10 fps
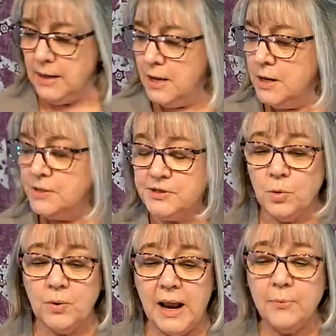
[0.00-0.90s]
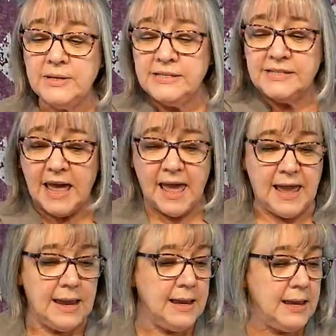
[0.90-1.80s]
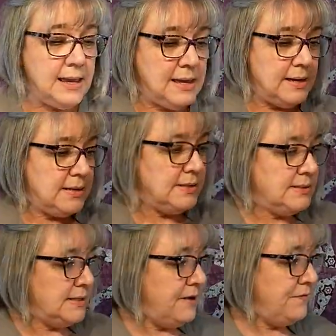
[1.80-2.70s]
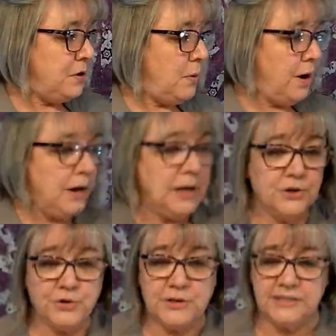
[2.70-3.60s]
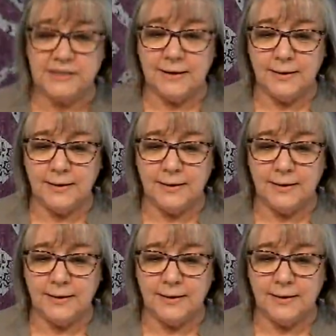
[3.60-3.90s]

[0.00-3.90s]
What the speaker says: So what I would say is, if you are interested,